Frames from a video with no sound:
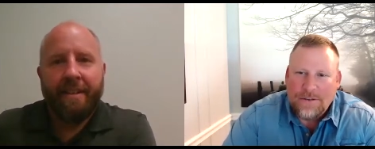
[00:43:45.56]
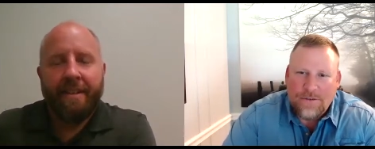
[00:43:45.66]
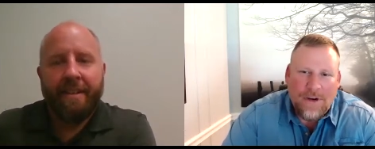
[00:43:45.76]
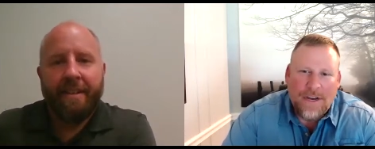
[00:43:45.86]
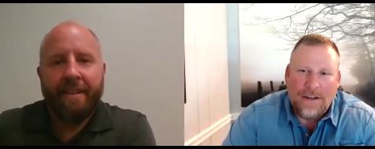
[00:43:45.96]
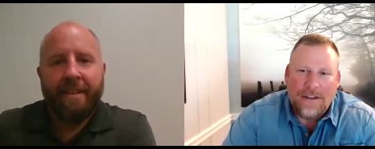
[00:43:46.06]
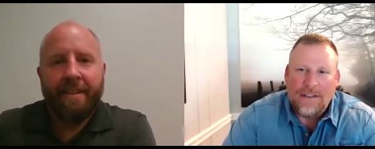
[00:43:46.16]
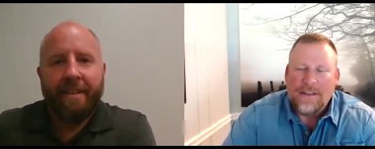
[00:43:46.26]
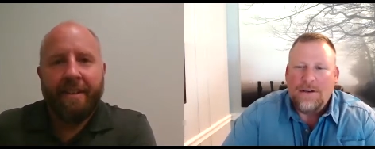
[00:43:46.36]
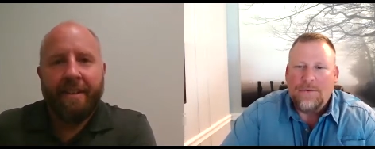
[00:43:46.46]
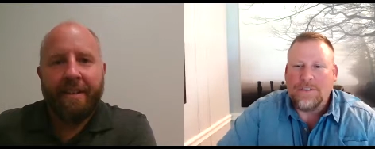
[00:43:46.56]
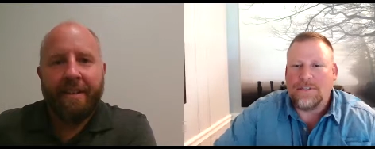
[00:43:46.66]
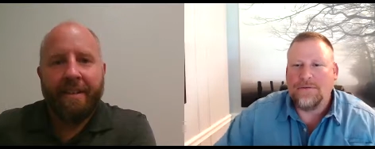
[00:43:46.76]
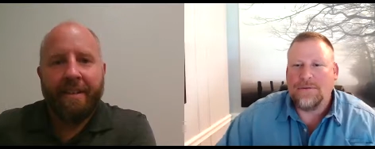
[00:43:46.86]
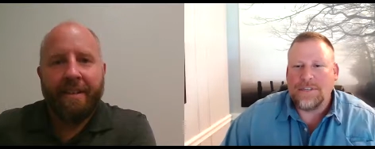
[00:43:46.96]
Speaker 1: as well, what
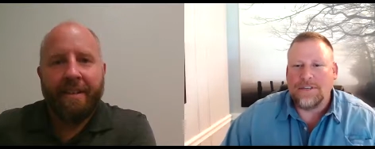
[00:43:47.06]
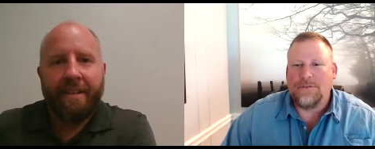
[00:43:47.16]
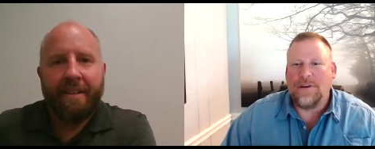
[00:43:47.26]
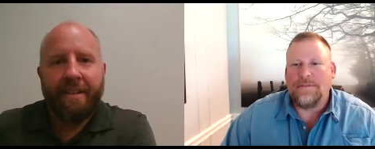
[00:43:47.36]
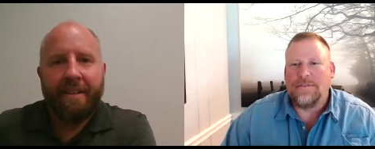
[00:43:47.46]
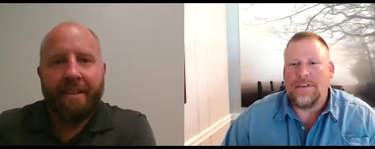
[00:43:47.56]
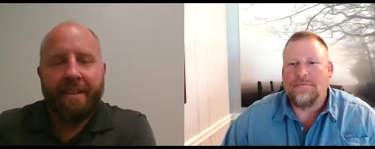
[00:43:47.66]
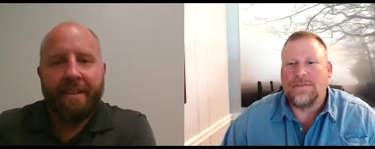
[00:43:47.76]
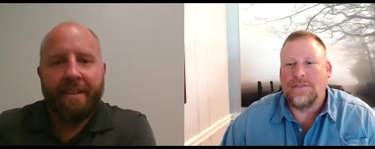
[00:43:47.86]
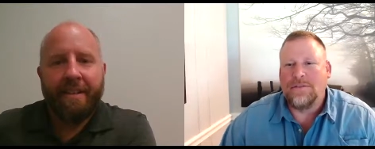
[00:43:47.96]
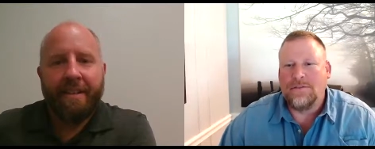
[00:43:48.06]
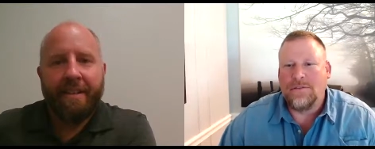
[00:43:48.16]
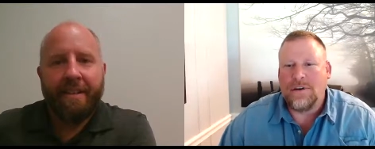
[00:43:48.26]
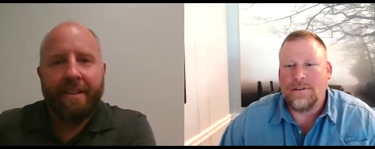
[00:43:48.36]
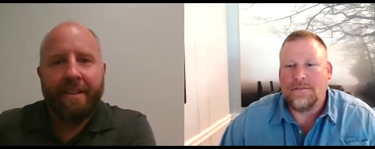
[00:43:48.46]
what's a good way for them
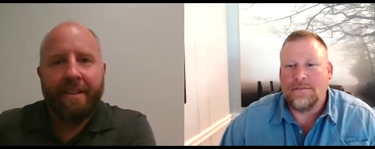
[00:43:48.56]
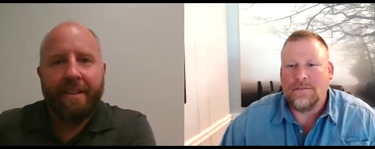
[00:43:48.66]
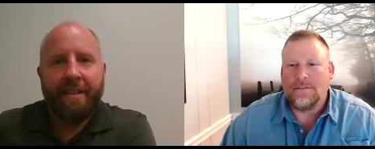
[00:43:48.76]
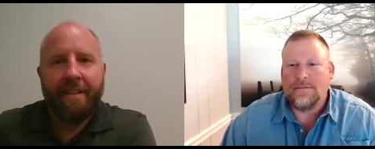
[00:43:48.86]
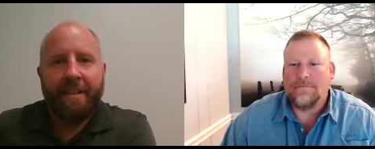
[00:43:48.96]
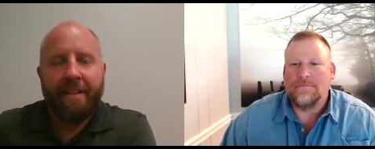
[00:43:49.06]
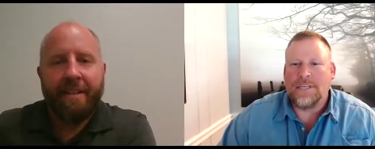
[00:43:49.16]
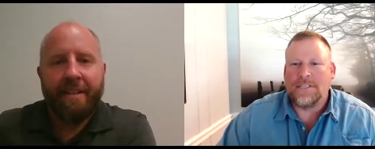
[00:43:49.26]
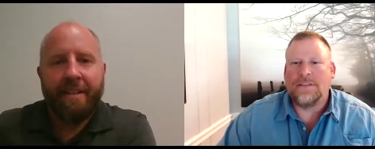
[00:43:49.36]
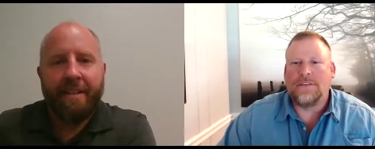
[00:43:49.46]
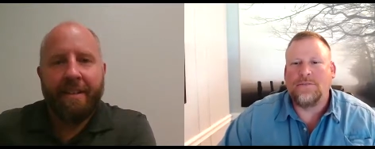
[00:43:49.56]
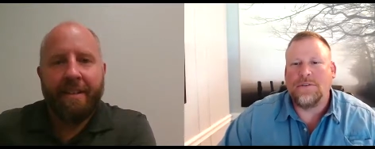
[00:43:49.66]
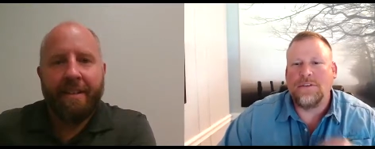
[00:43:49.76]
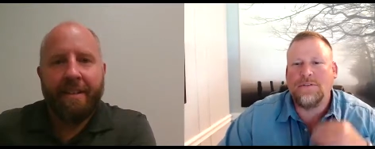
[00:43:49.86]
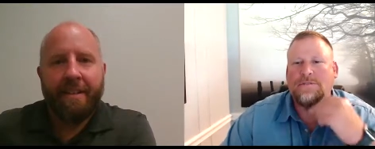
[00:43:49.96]
to uh, be in touch
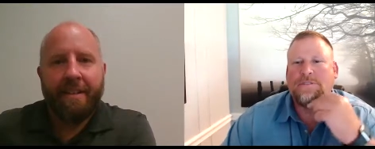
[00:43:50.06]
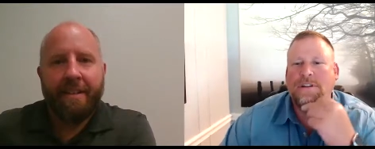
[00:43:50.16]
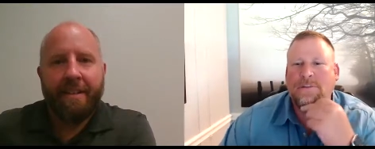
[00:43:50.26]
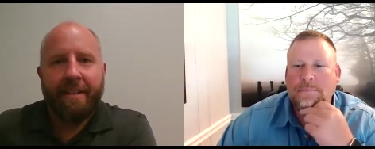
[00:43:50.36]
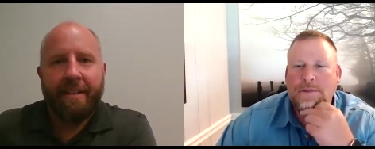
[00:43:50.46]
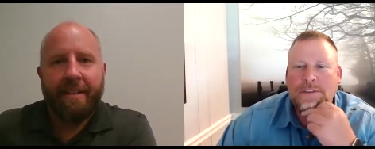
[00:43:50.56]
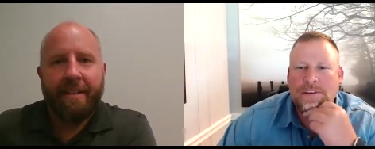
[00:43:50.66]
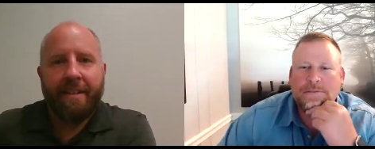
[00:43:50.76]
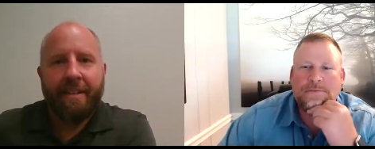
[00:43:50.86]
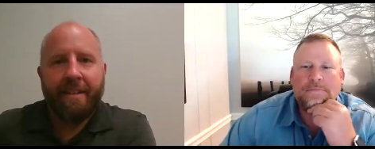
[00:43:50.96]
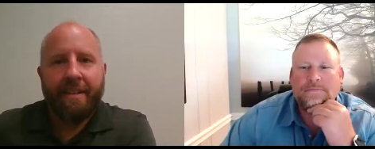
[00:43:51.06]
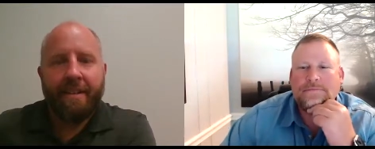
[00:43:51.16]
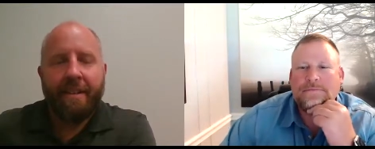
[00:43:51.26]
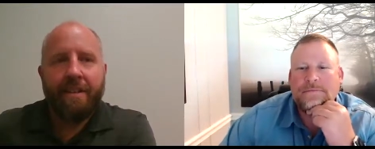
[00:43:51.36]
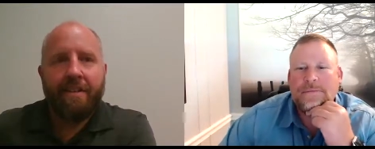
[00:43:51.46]
with you or follow up with you?
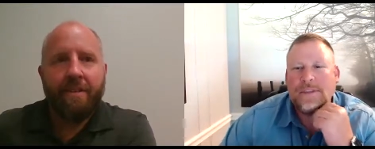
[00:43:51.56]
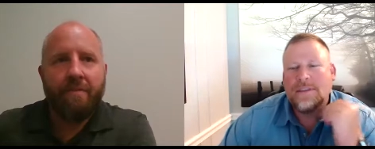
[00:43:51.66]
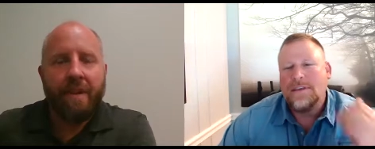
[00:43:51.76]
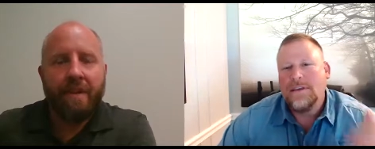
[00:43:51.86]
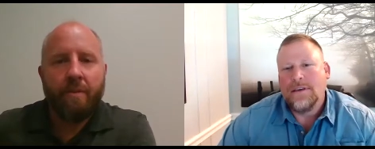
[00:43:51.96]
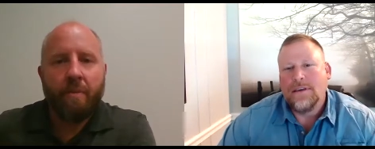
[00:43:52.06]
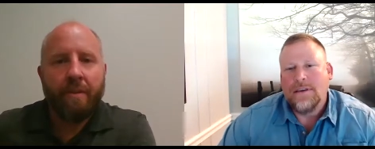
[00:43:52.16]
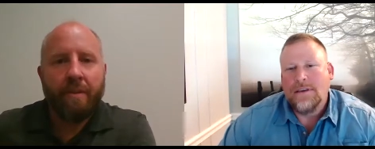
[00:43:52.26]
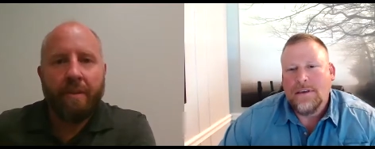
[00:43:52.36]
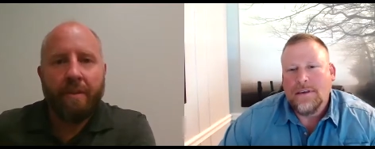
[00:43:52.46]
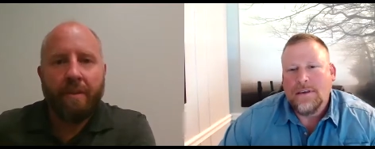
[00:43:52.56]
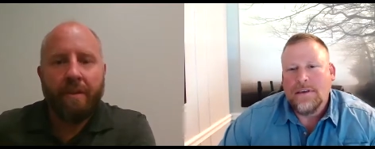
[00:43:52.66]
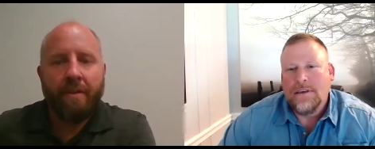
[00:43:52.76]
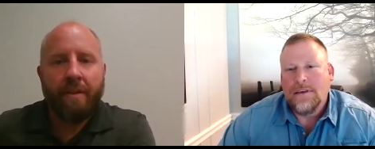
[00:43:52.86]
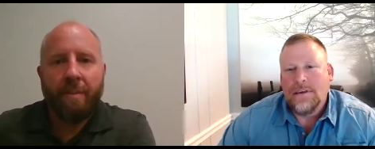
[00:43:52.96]
Speaker 2: Uh, just Facebook.
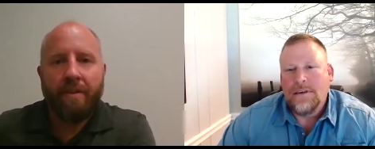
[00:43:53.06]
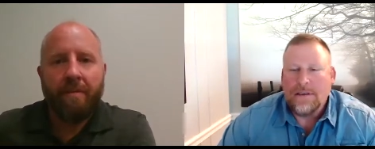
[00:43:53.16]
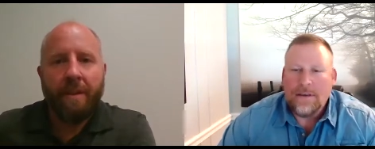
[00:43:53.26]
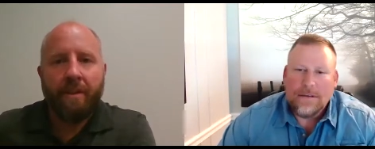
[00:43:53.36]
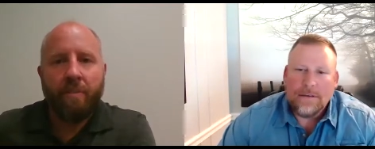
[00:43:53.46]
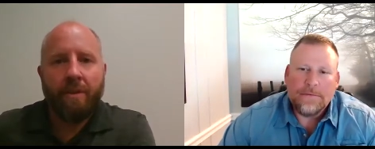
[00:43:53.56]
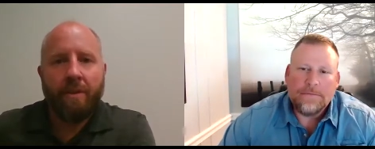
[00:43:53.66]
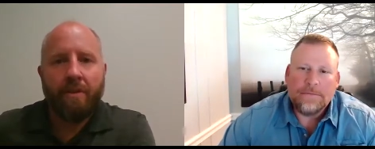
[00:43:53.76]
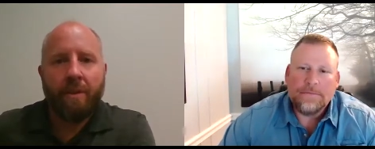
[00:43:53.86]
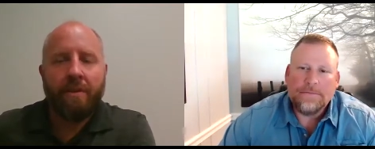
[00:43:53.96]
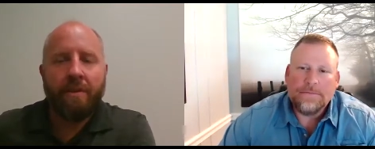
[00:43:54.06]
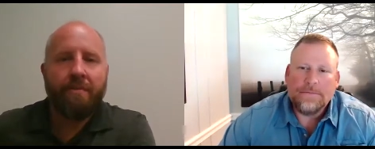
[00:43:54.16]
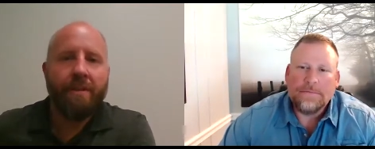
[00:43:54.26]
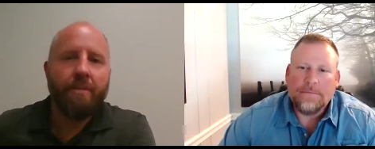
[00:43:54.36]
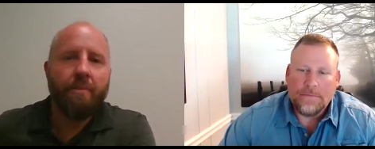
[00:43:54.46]
You know, I'm on Facebook. She's
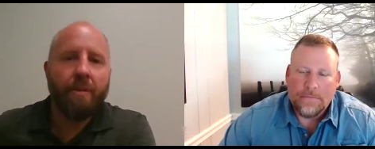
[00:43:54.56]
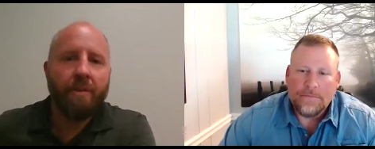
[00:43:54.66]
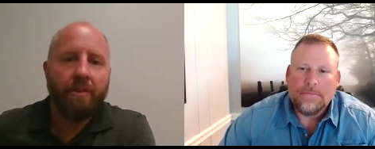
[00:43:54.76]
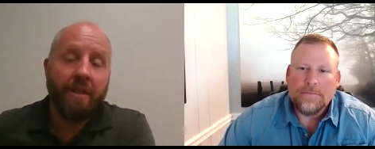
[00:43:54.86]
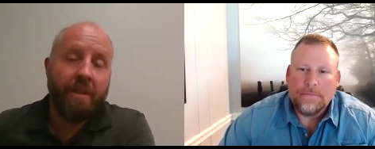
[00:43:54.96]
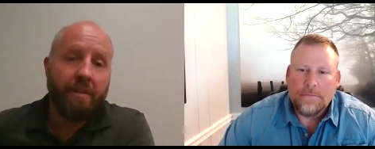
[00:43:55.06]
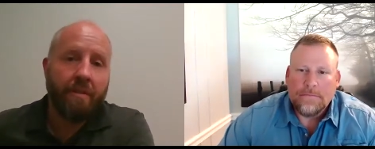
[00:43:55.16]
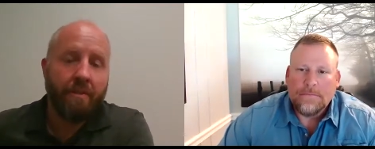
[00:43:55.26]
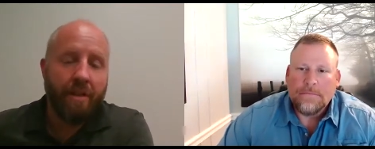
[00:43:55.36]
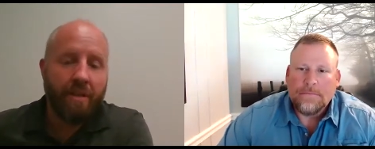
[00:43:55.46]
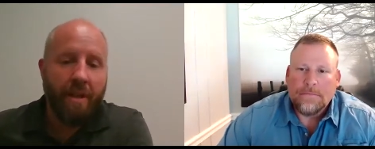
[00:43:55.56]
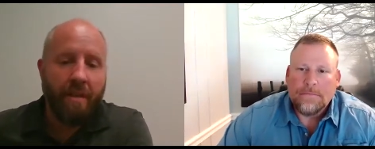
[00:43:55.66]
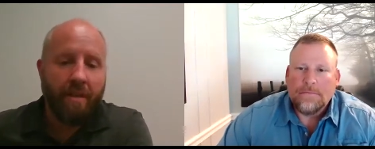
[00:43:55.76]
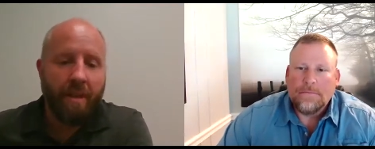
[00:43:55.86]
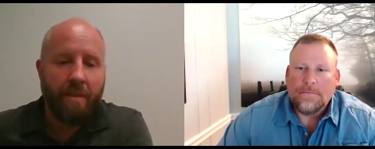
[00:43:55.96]
on Facebook. She doesn't, she's
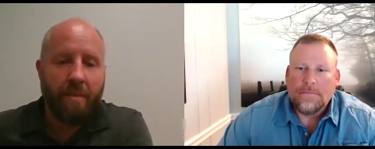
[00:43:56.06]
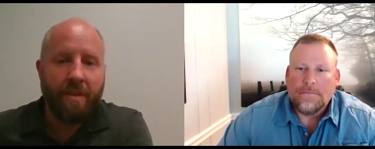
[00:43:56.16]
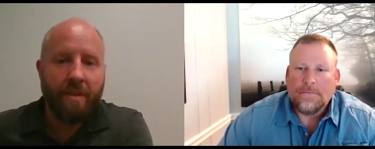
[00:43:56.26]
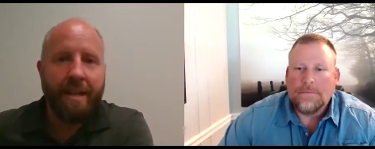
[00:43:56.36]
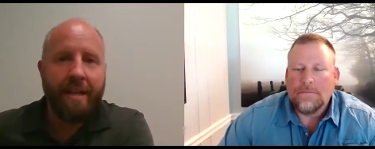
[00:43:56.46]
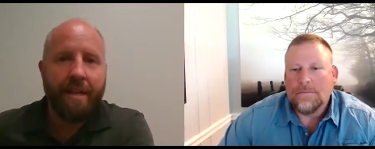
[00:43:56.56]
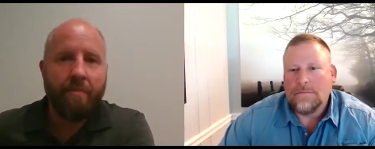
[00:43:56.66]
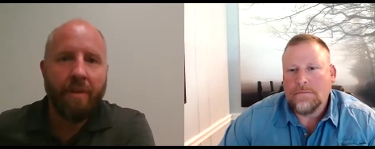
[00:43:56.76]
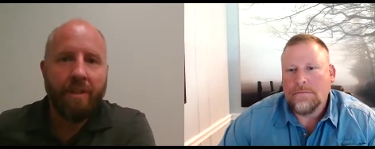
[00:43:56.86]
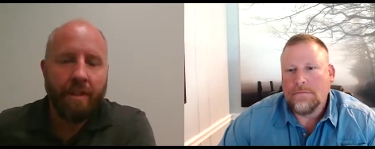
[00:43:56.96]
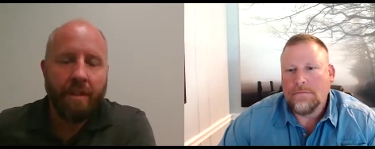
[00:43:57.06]
not on there as much as I am, but she